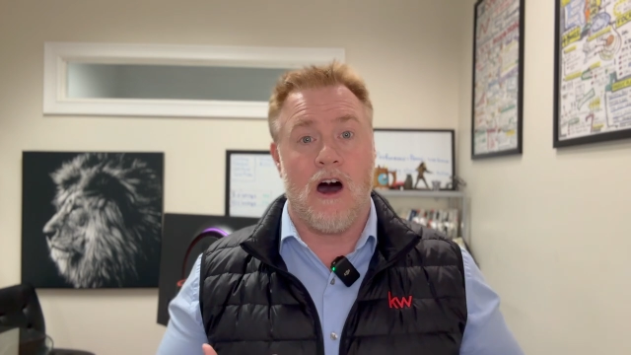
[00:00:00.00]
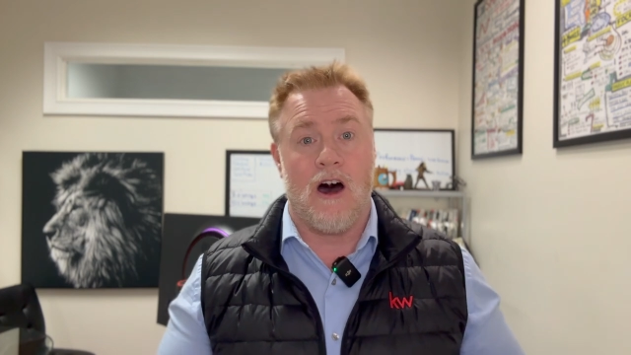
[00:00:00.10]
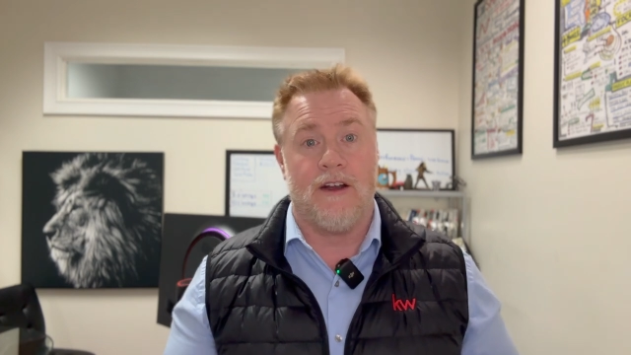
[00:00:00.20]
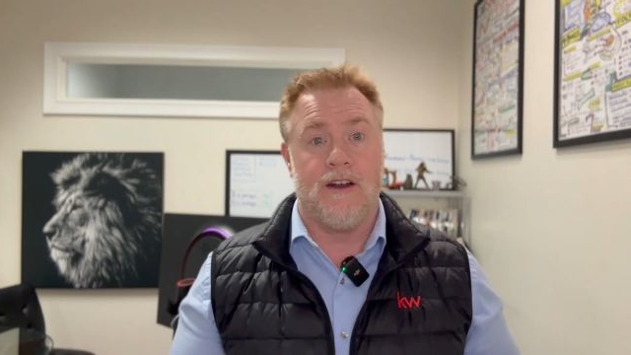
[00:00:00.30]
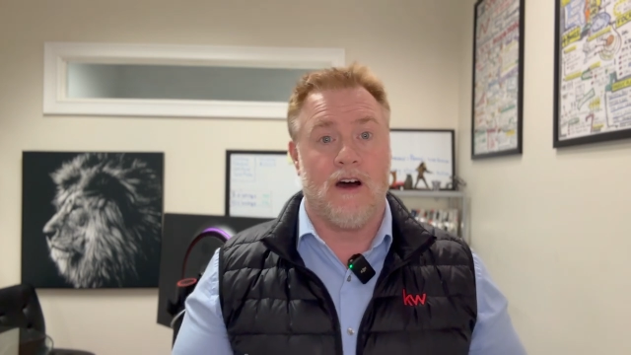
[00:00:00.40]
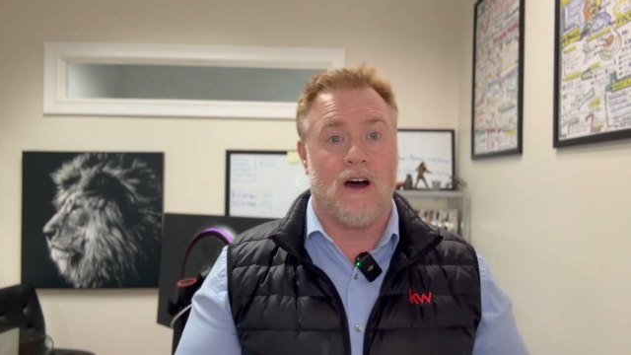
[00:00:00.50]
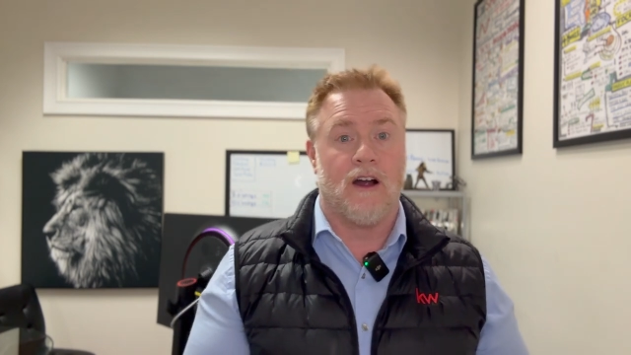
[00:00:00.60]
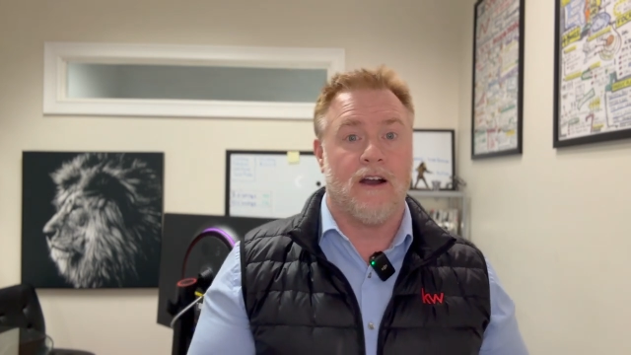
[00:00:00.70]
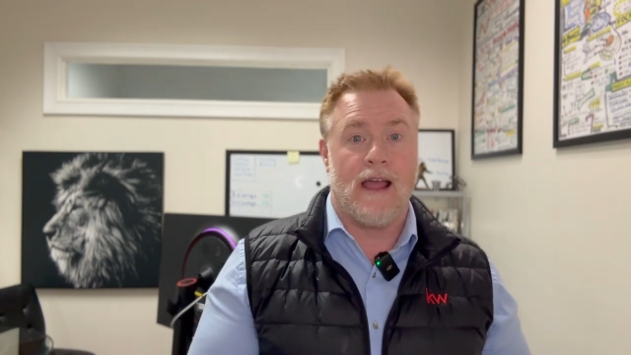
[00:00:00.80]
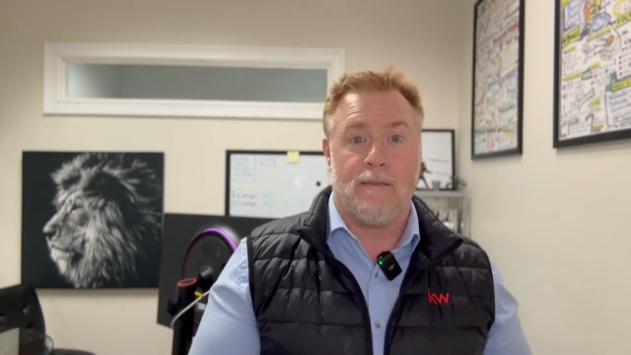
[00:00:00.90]
on
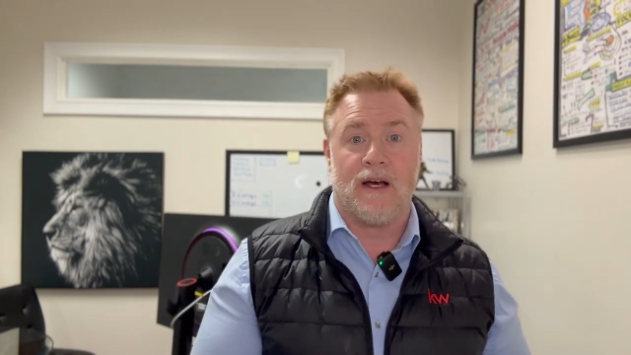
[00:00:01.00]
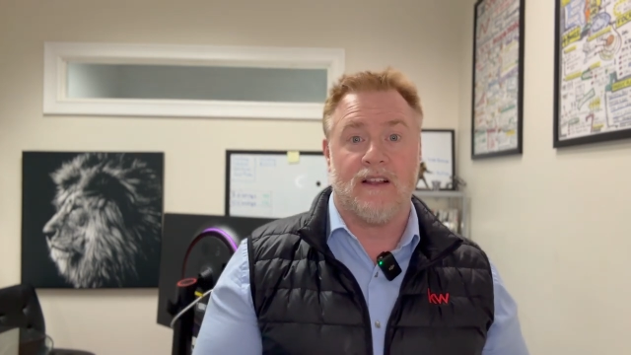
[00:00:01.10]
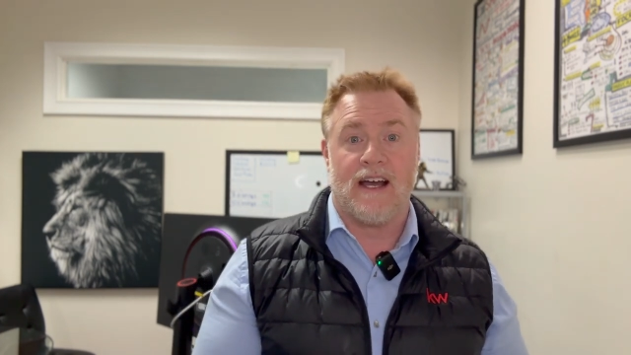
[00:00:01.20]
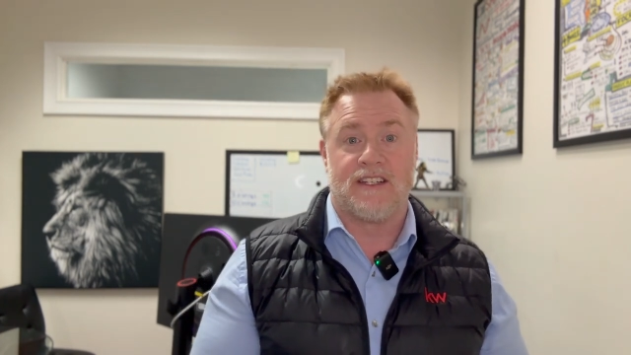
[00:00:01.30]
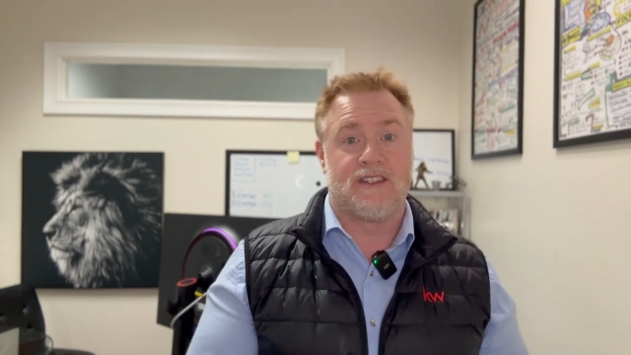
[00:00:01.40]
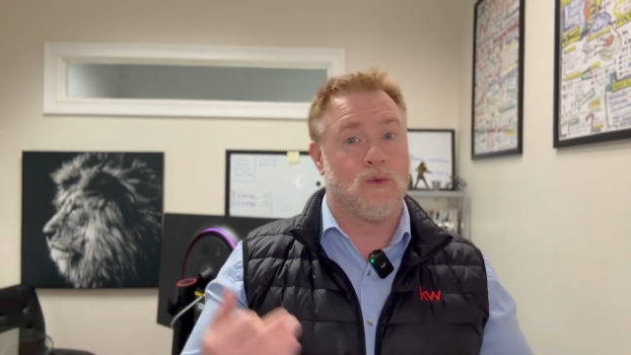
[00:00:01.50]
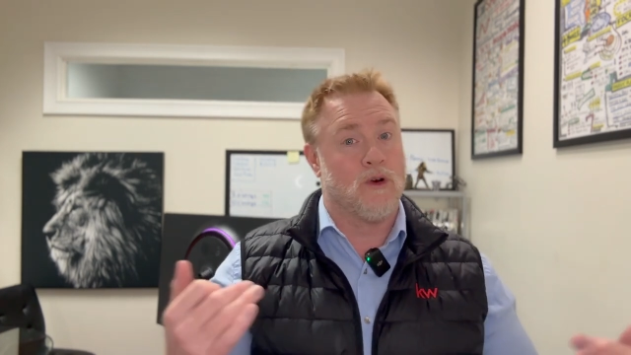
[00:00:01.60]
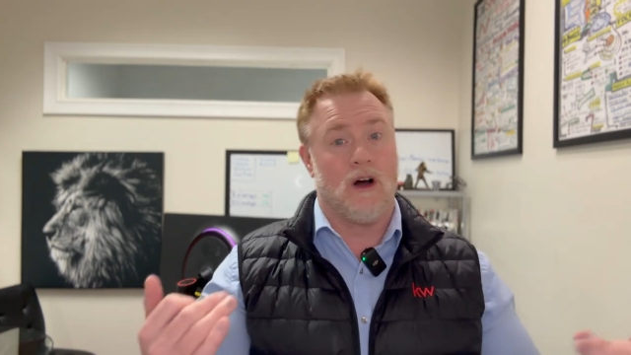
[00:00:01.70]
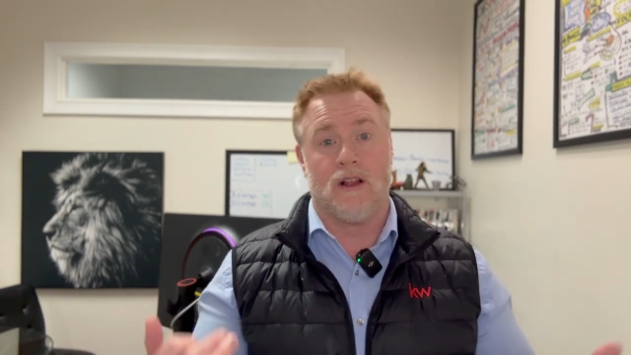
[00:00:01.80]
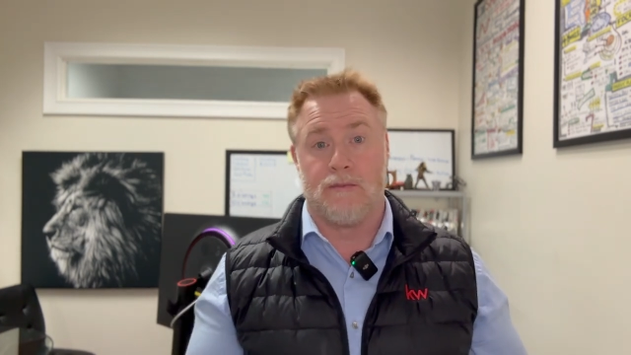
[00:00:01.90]
our MLS,
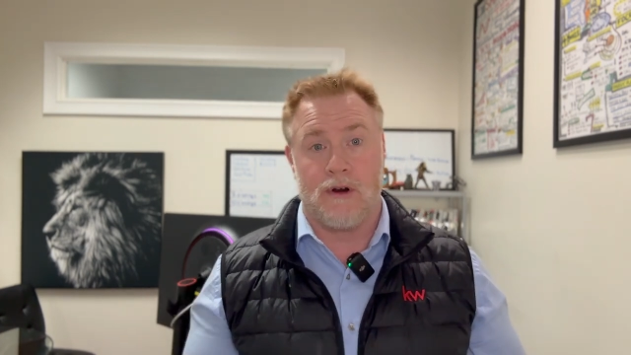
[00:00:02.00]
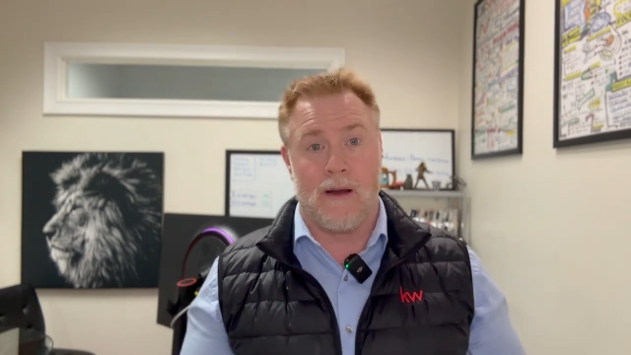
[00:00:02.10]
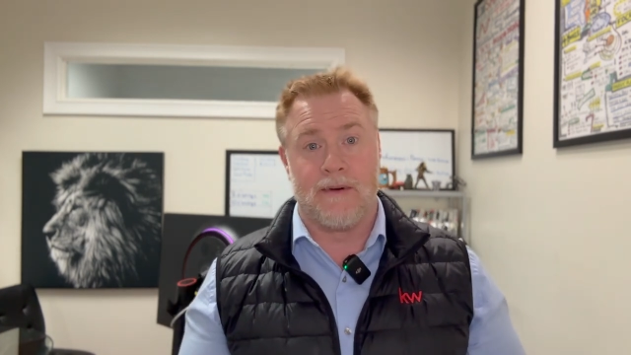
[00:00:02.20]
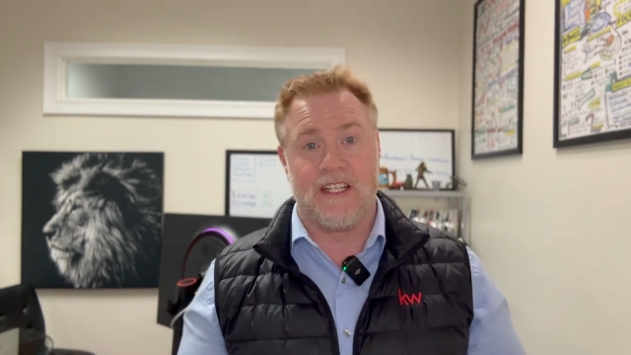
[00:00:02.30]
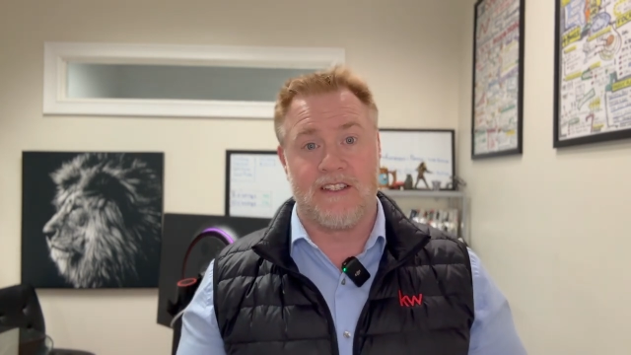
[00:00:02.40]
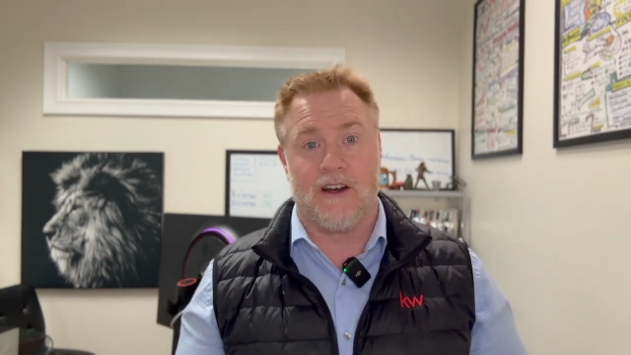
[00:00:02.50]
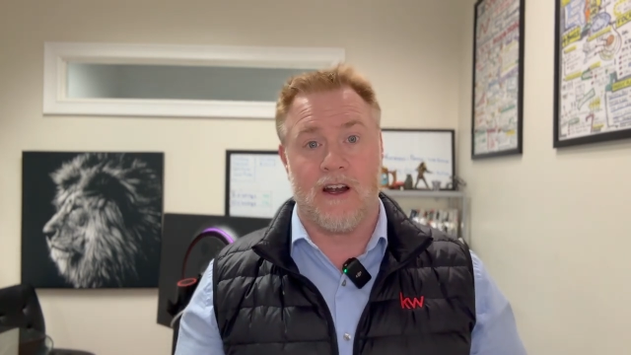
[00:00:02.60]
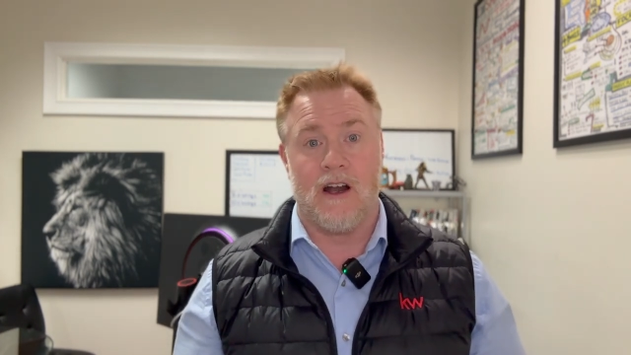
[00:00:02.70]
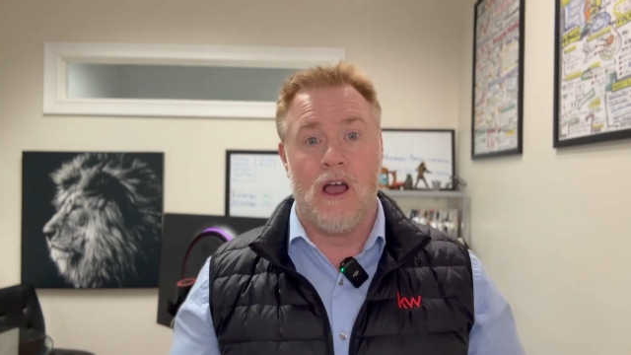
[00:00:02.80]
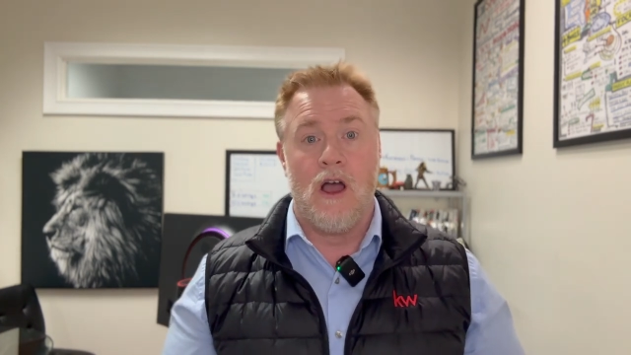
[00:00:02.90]
where all our properties
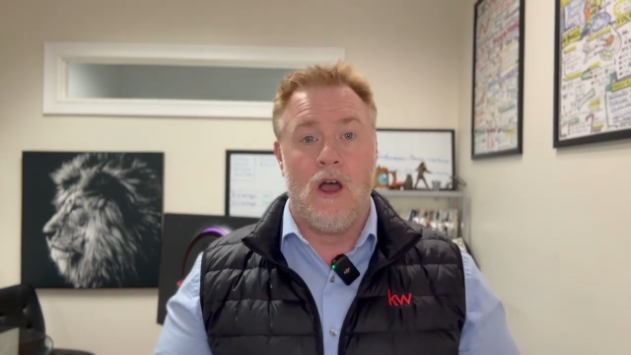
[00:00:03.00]
are.